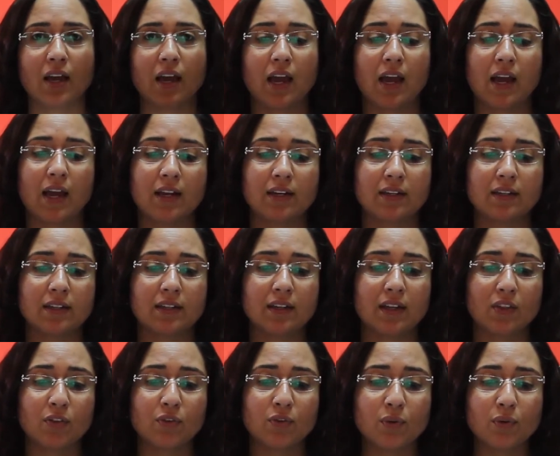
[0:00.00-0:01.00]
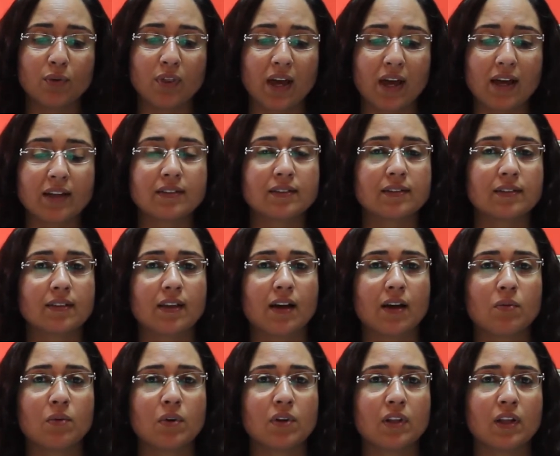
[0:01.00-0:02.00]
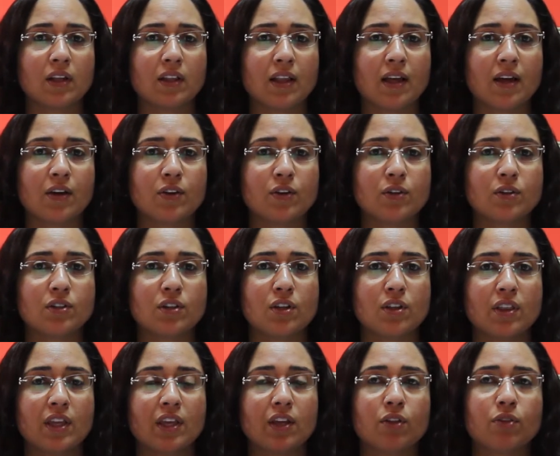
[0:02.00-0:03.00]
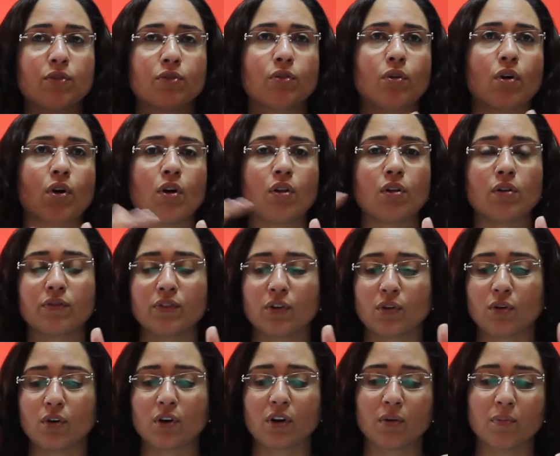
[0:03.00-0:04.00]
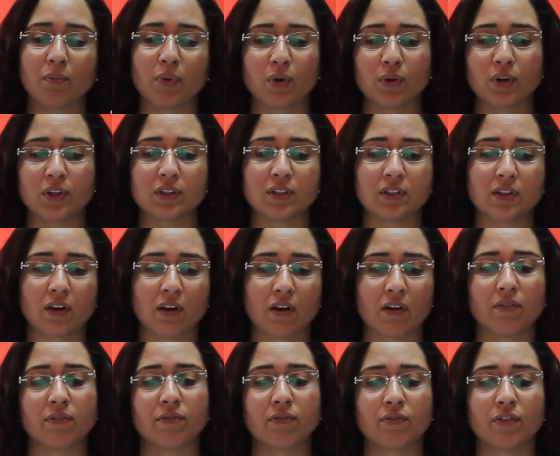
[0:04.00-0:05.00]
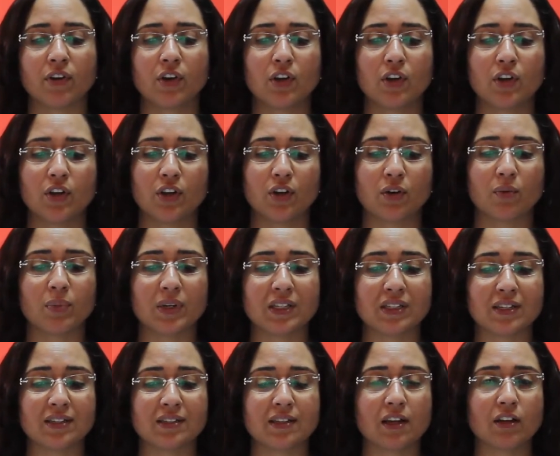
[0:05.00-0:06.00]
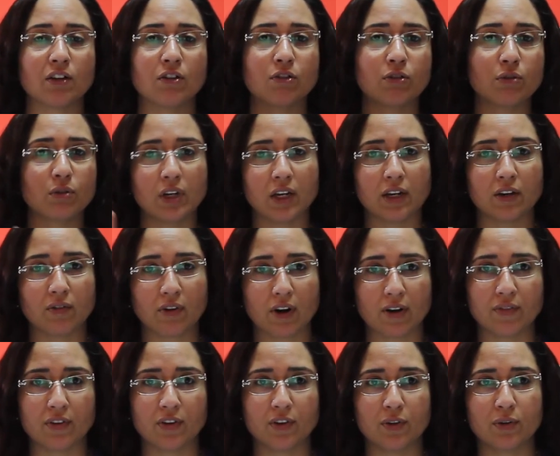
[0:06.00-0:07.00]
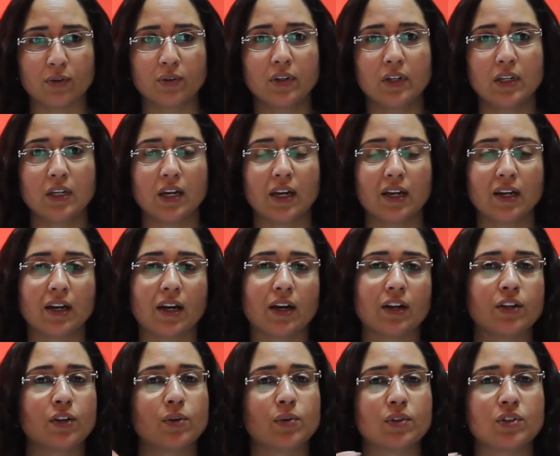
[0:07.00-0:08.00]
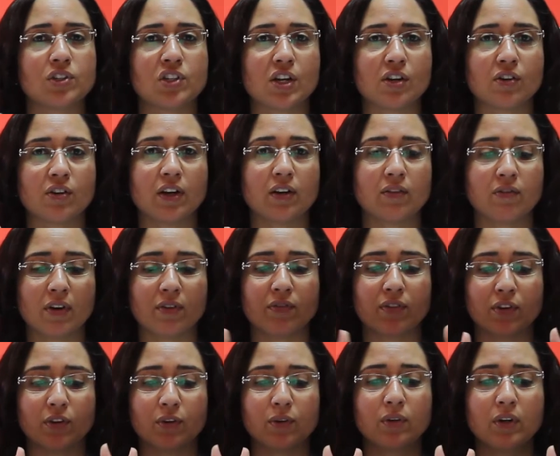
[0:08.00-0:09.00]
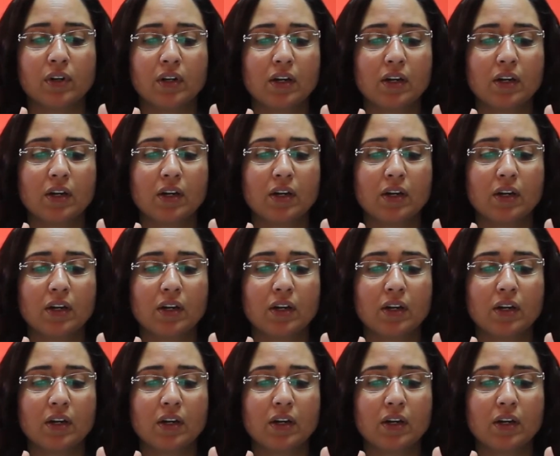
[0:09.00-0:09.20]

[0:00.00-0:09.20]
And through that will allow you to think through all of the core components of your business, including revenue and how you will generate revenue,